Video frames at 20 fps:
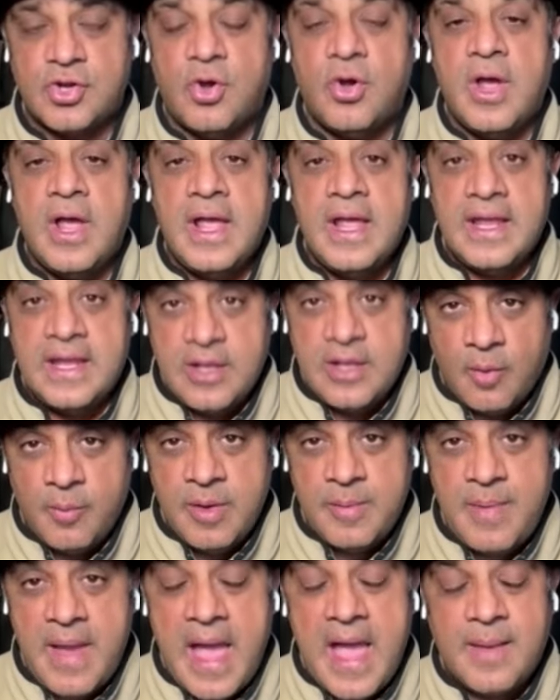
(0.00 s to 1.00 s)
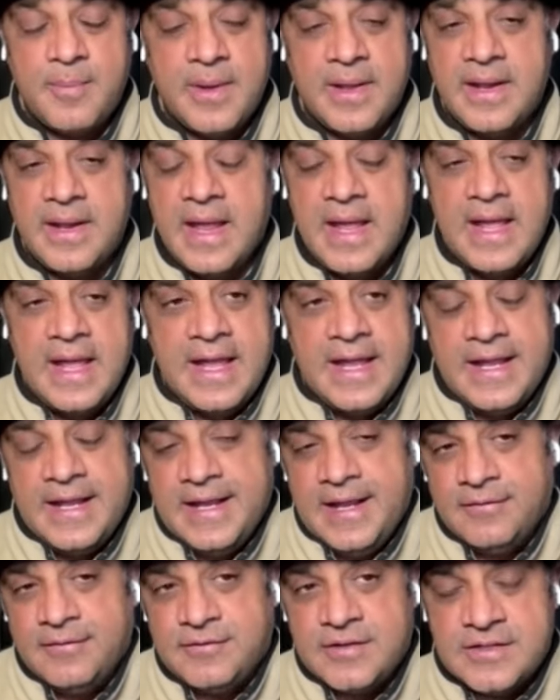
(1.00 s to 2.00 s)
So he'll be back. But
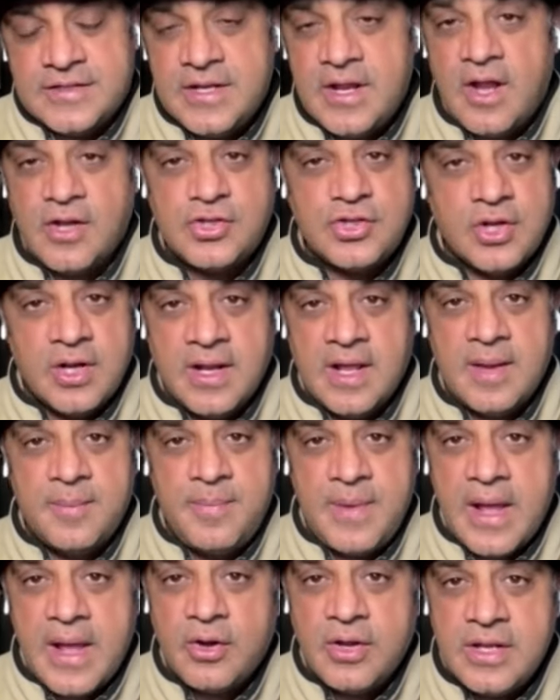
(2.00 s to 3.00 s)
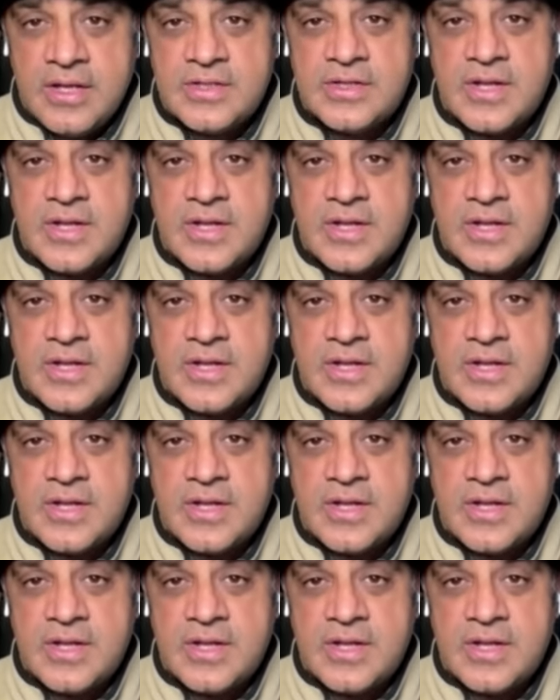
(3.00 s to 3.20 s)
if the Seahawks are going to get better,